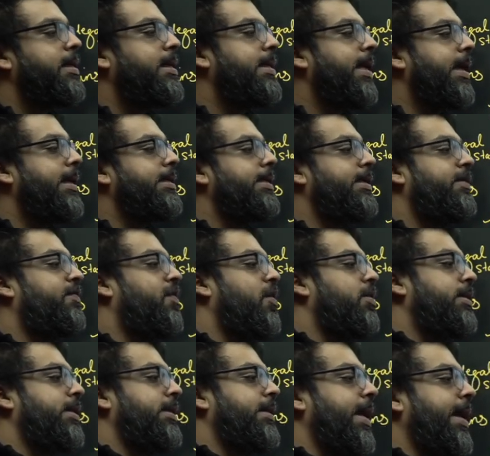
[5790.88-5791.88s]

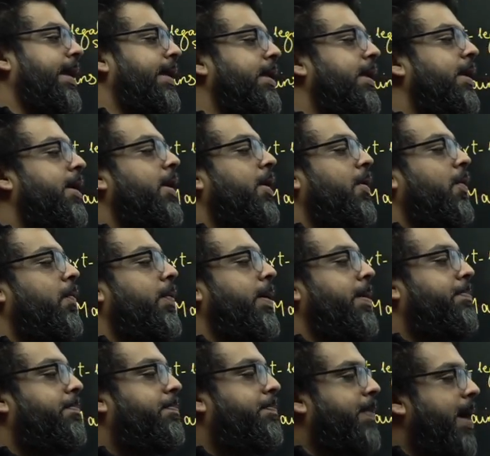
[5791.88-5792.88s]
1949, we
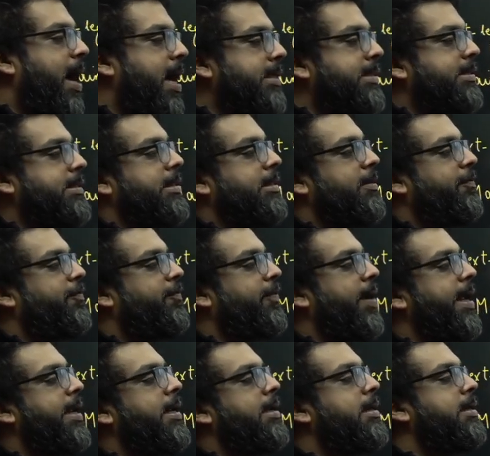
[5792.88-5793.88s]
passed the
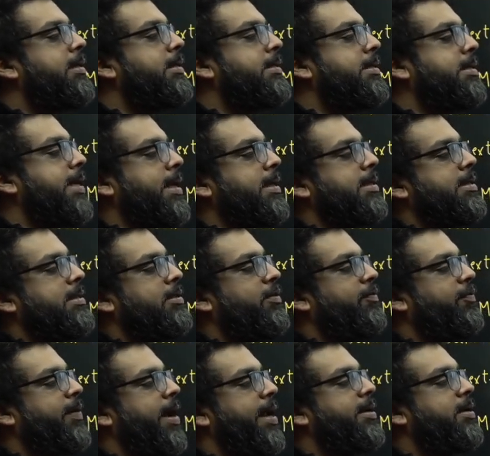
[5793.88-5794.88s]
final text, the
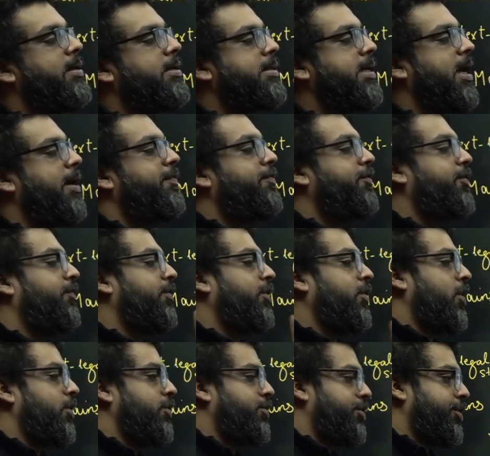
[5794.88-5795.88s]
final draft of the
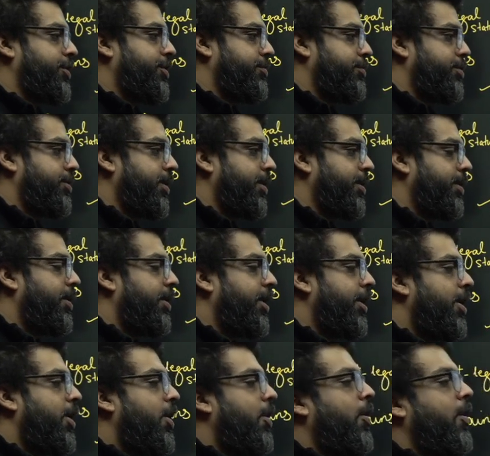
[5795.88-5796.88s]
Constitution.
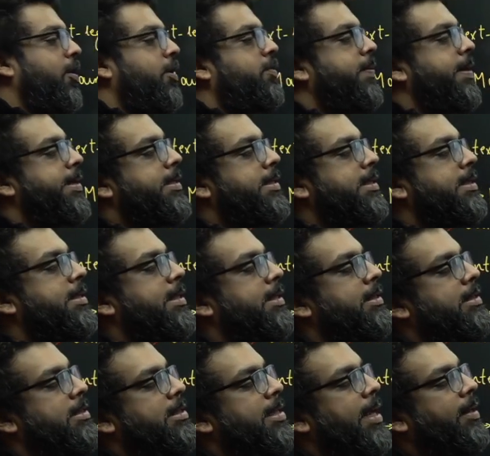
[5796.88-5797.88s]
On
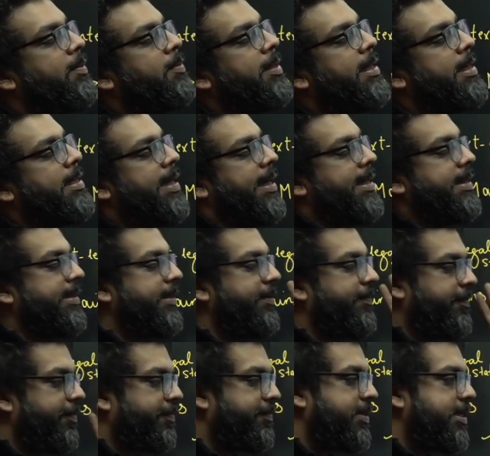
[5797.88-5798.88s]
26th January
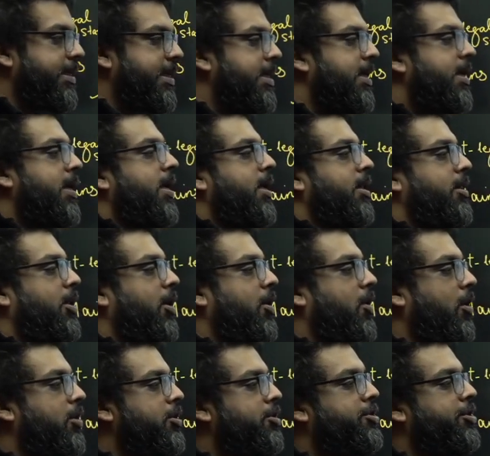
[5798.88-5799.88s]
1950, the
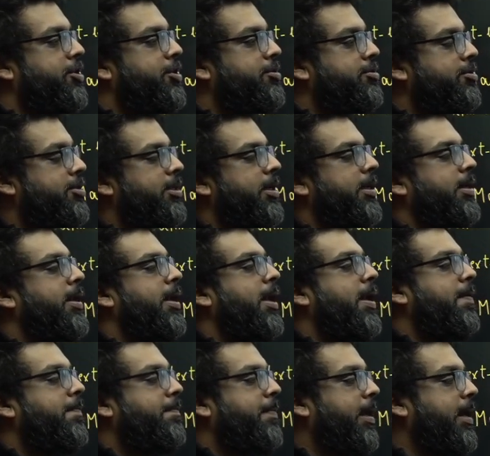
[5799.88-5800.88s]
Constitution
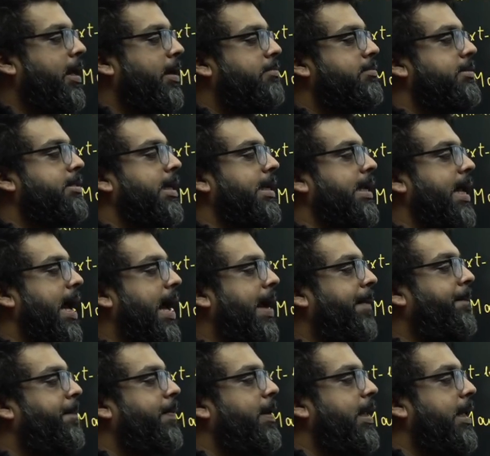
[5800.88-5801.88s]
becomes an
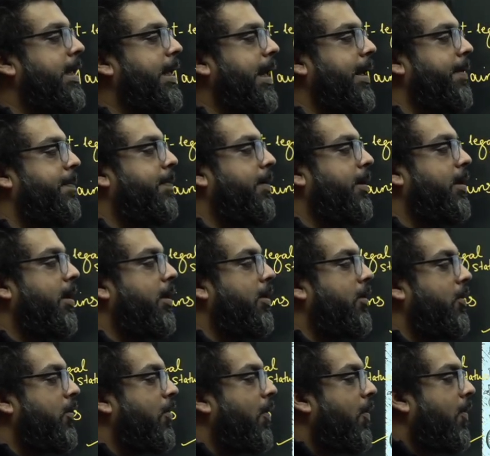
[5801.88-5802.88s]
applicable
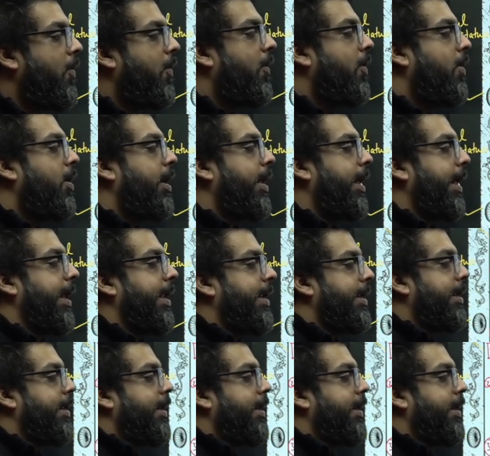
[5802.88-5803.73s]
law in